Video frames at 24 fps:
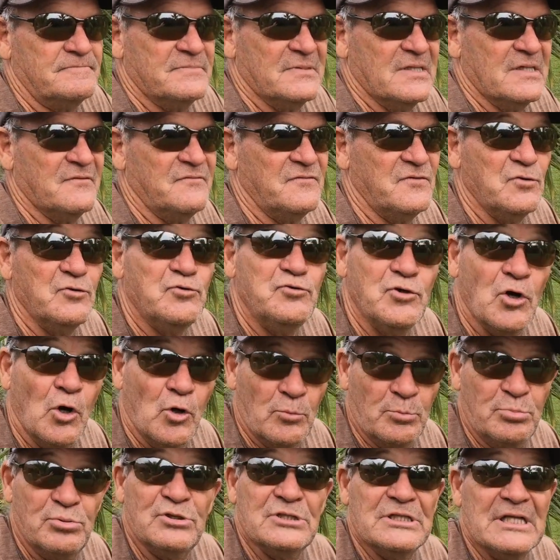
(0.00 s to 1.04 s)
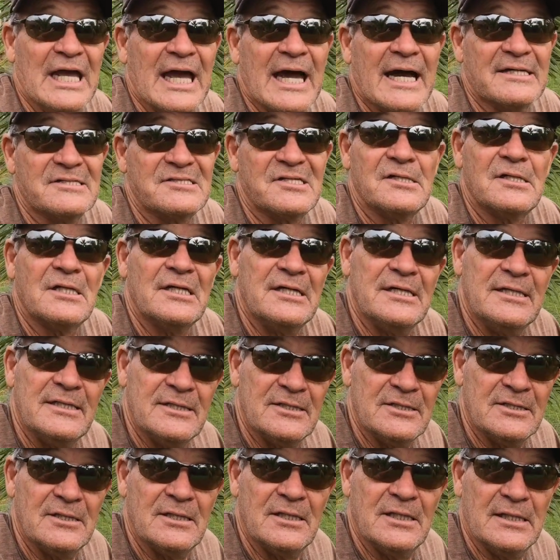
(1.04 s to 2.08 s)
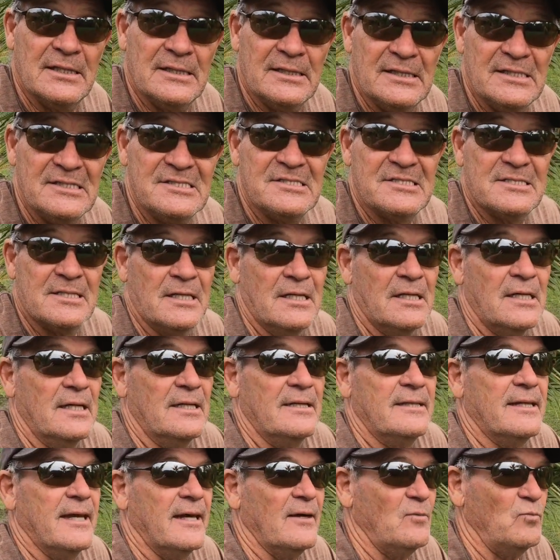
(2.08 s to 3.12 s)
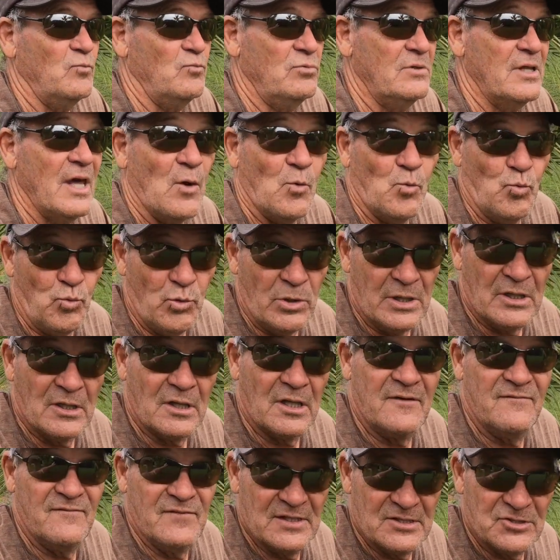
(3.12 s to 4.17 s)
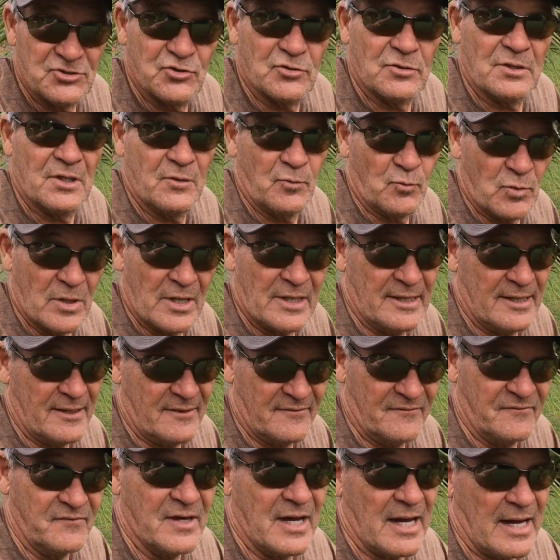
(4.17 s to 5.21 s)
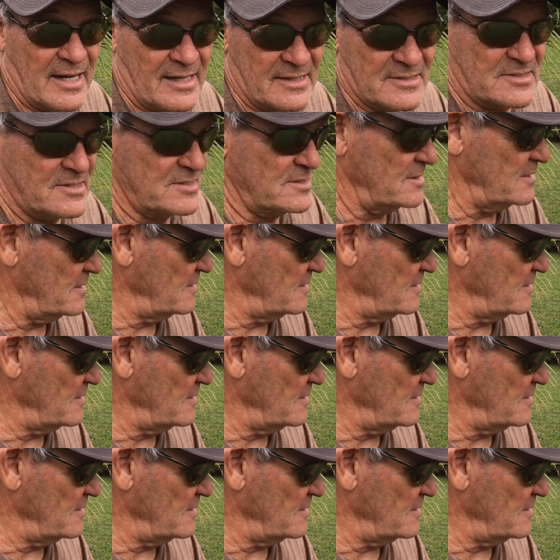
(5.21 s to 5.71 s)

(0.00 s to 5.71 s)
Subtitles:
if you don't put gasoline in these, they will eventually run out of gas.